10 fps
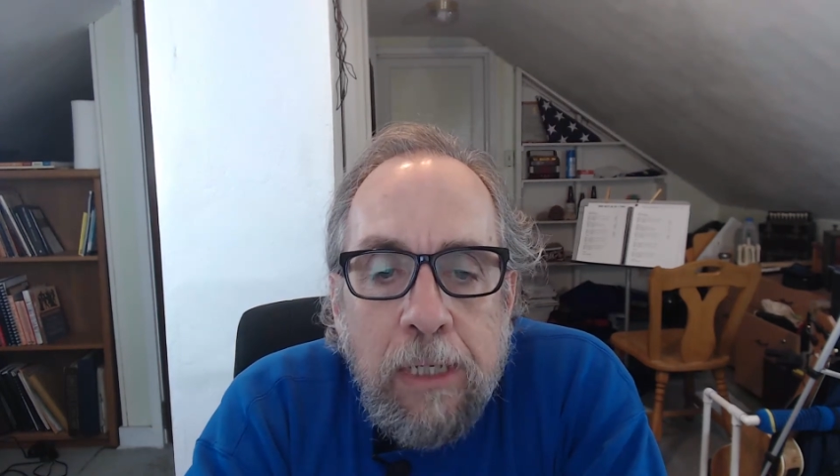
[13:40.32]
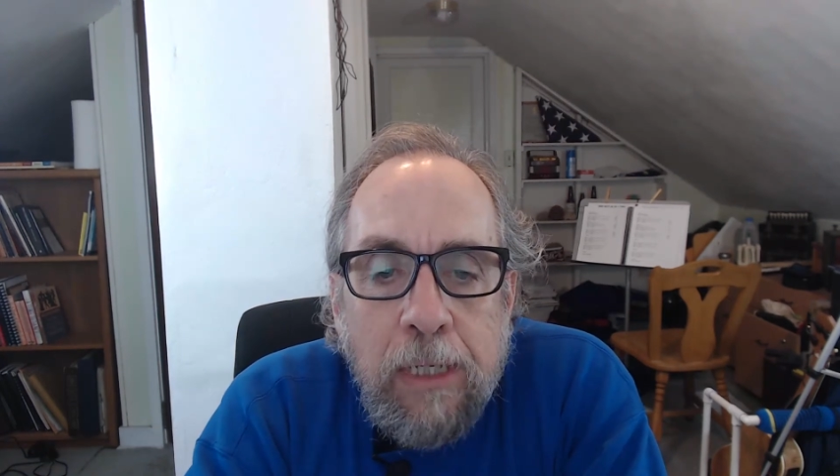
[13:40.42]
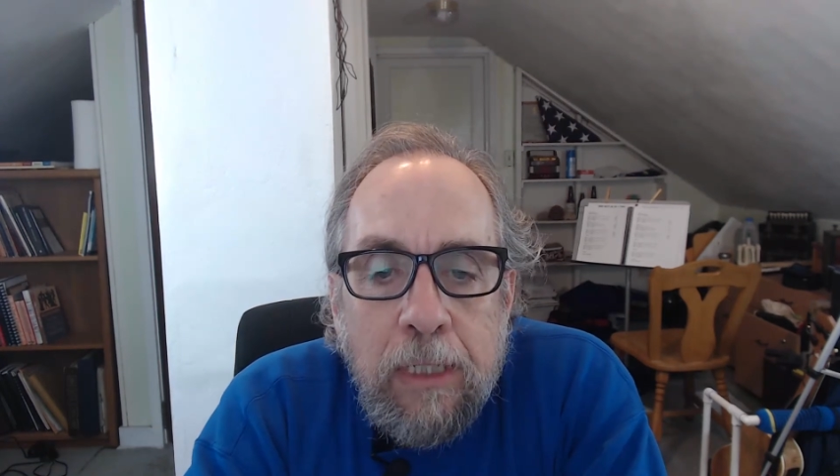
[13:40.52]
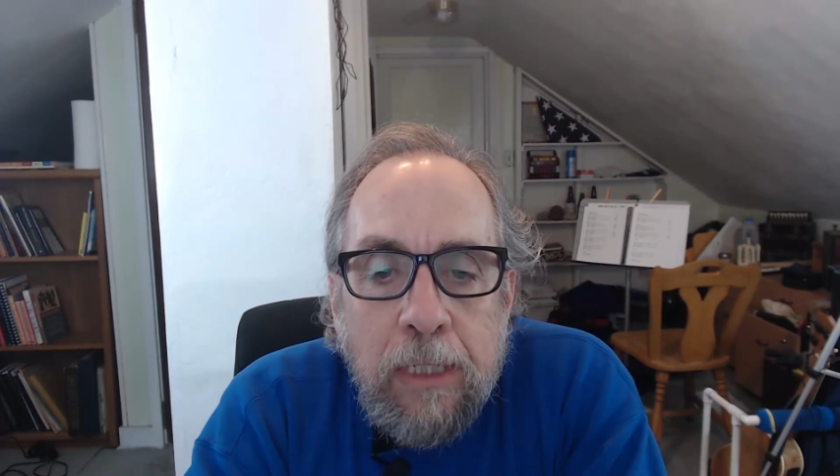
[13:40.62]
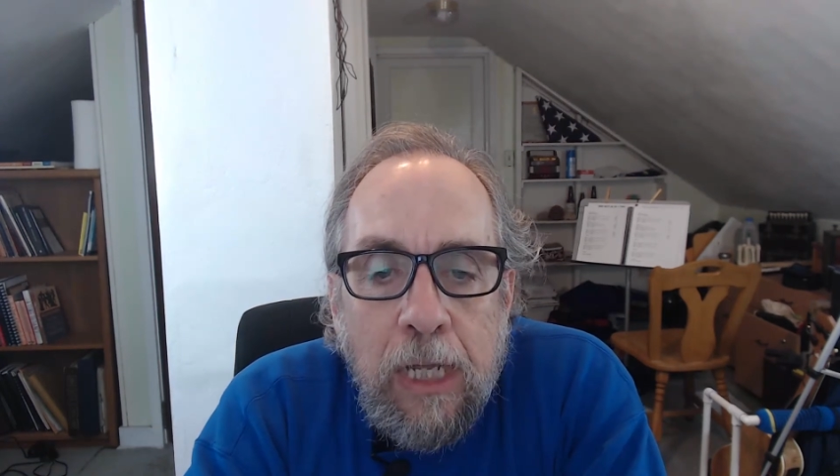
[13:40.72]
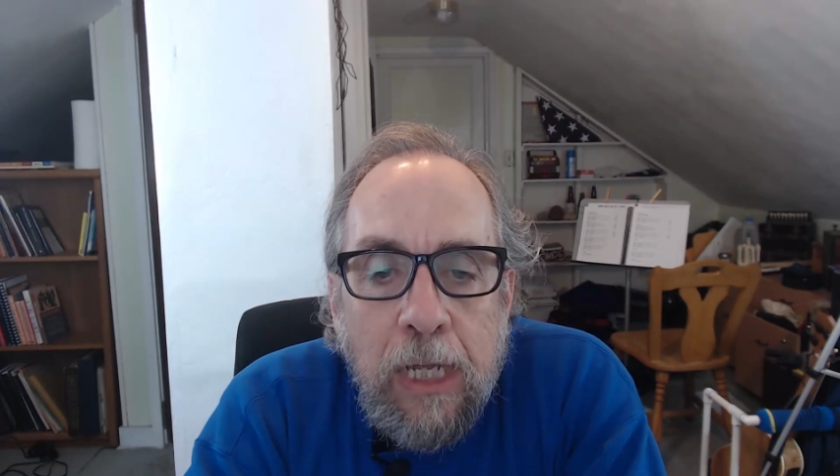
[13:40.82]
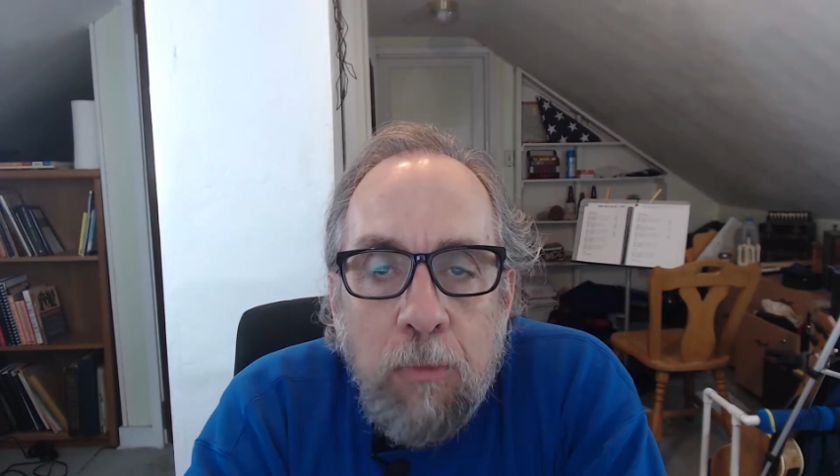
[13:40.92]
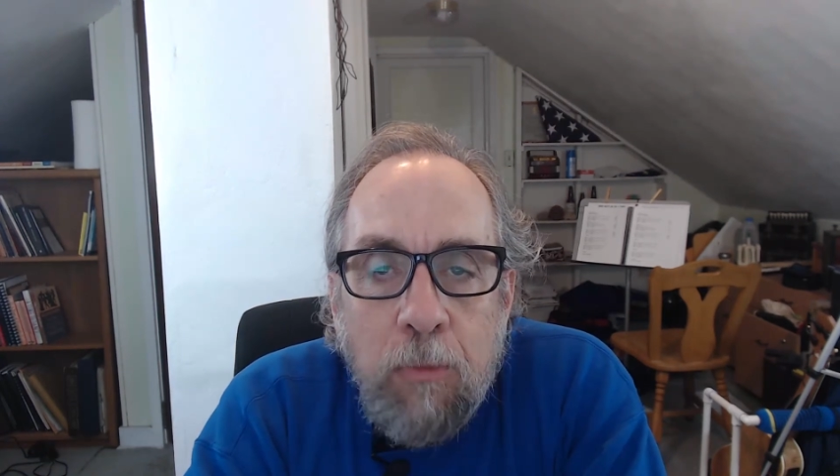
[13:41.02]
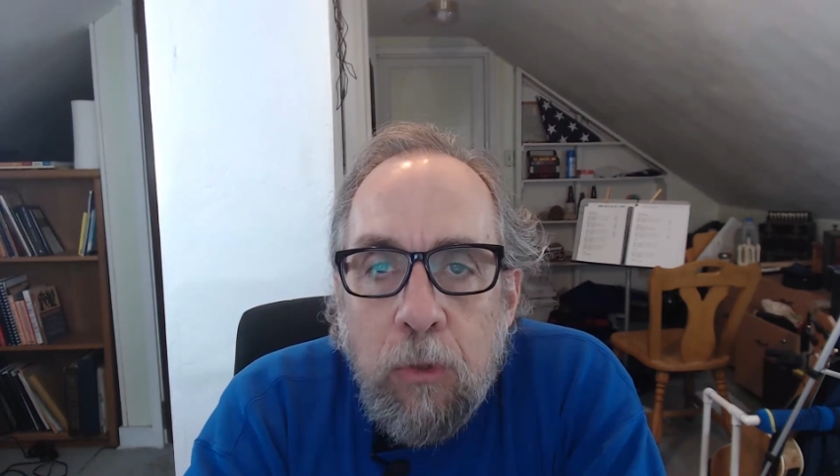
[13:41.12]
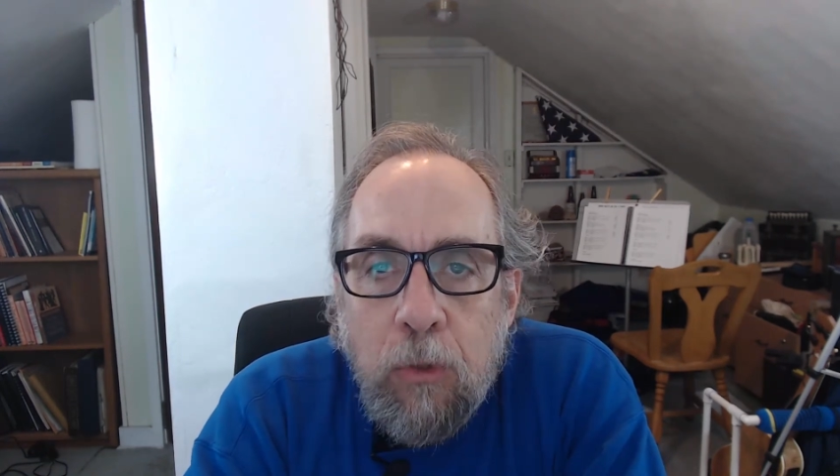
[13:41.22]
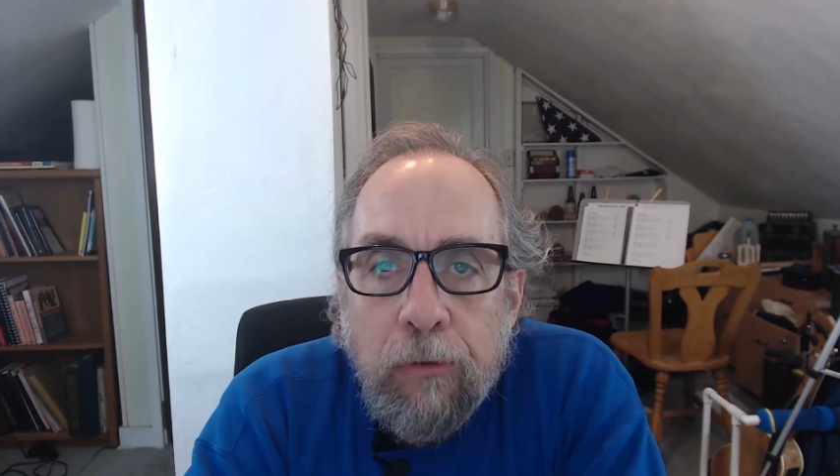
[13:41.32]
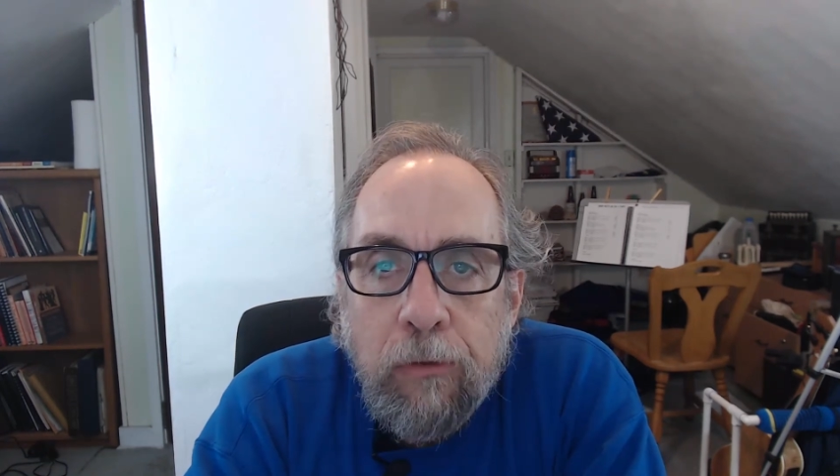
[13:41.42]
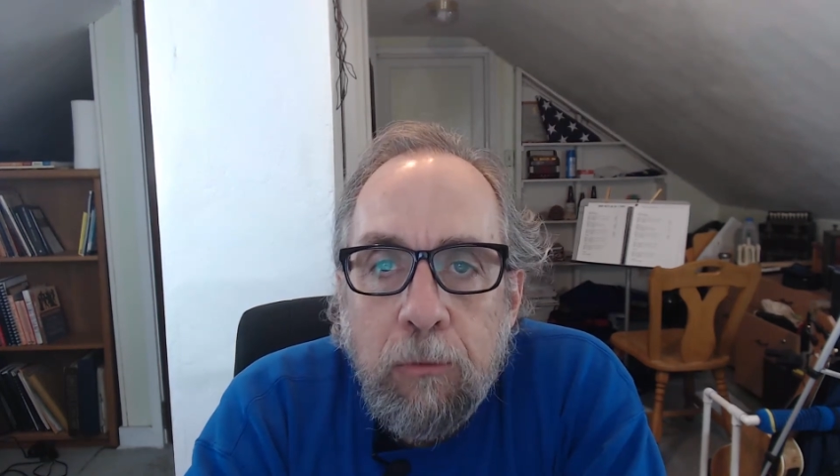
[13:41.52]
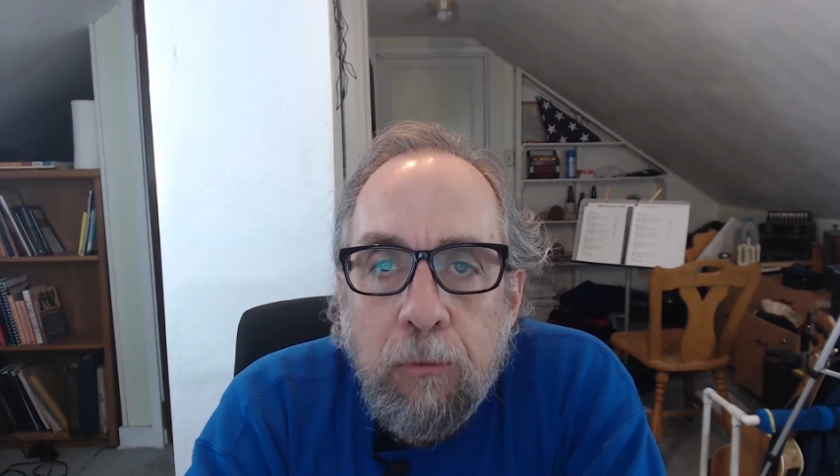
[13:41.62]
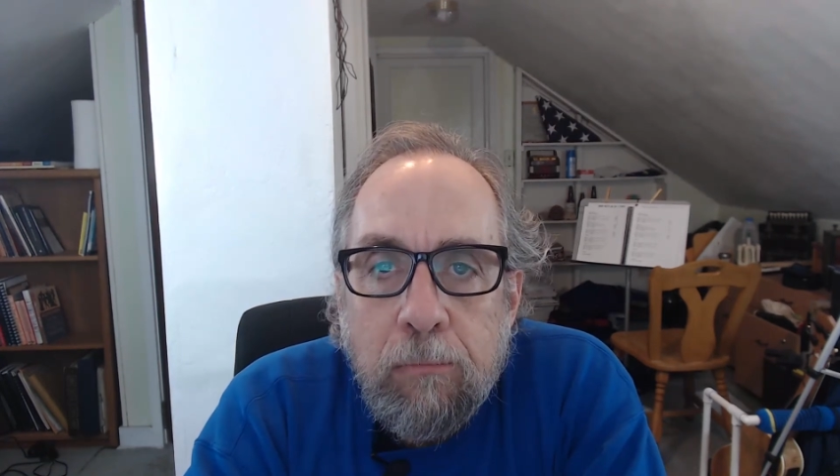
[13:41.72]
I'll be doing
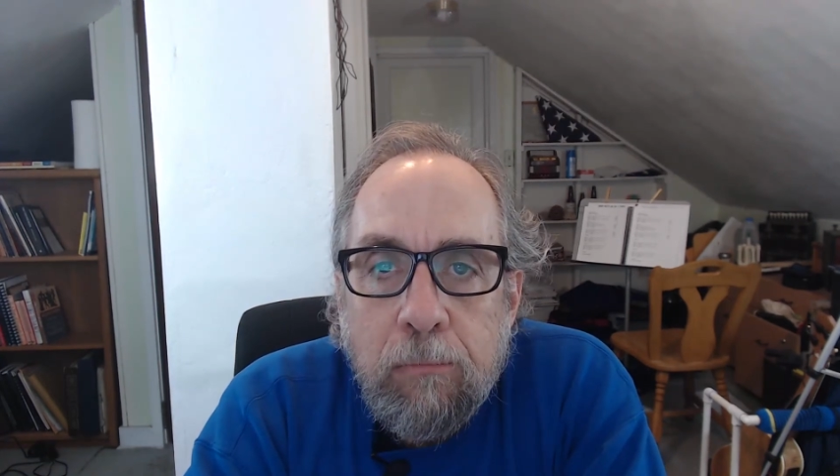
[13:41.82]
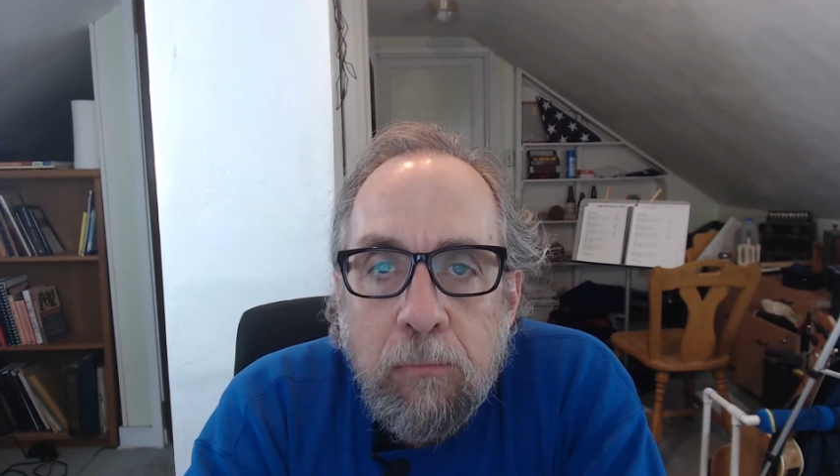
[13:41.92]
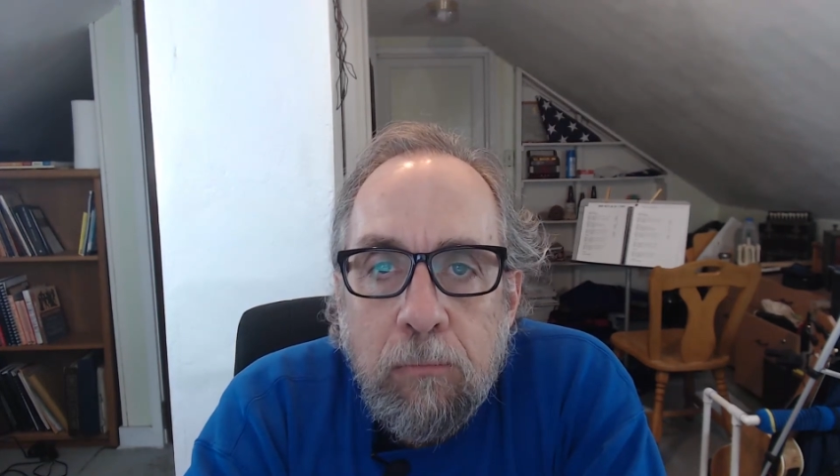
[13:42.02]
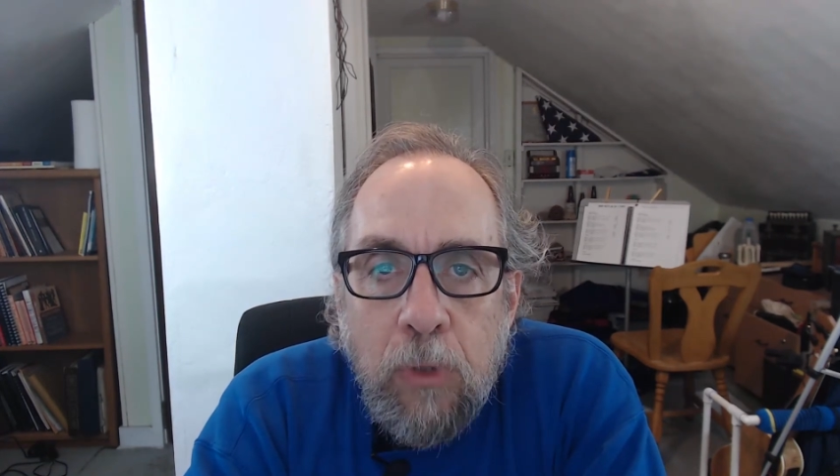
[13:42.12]
some